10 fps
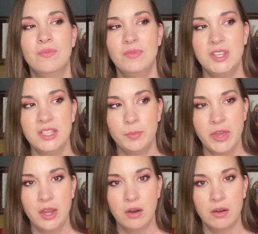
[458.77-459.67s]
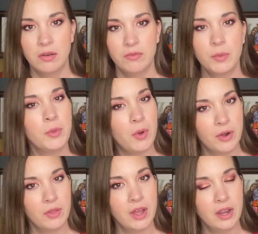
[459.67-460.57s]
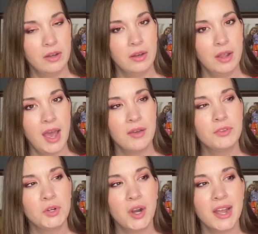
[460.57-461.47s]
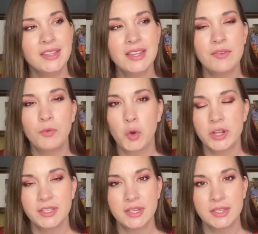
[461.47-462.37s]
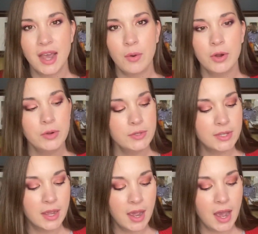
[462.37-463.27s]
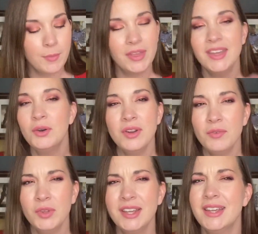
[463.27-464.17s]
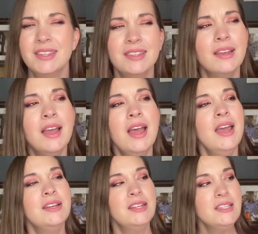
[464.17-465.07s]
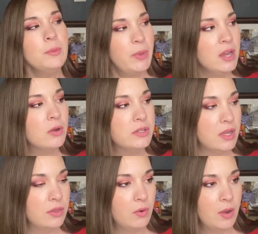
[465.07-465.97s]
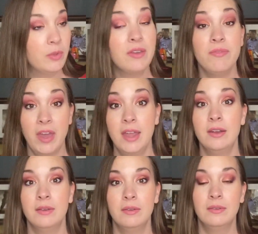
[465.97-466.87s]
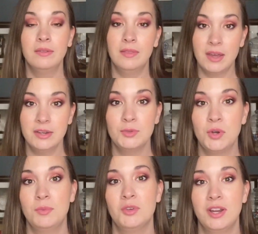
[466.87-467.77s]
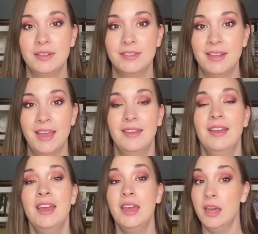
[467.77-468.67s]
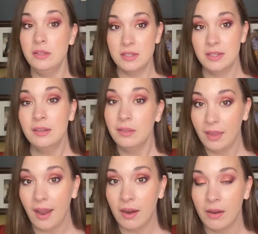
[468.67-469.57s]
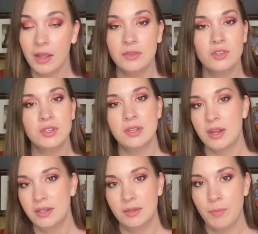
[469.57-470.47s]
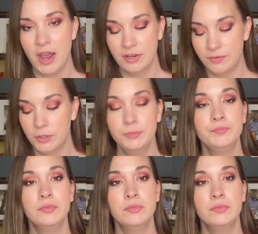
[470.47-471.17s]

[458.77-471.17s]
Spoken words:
disappear from the waterline after I'd say 4 to 6 hours. And they don't even really, it disappear is not the right word, they fade. That is what I'm trying to say. It's still there, it's just not as impactful.